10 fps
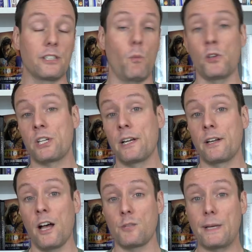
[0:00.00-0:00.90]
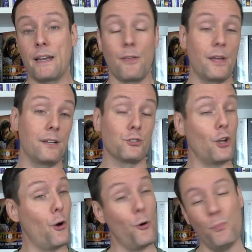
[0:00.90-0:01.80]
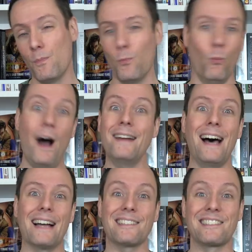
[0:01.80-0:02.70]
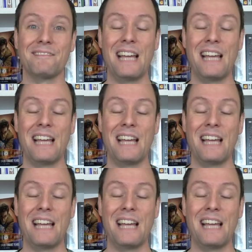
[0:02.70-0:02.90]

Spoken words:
it wasn't gonna cost me anything, so why not?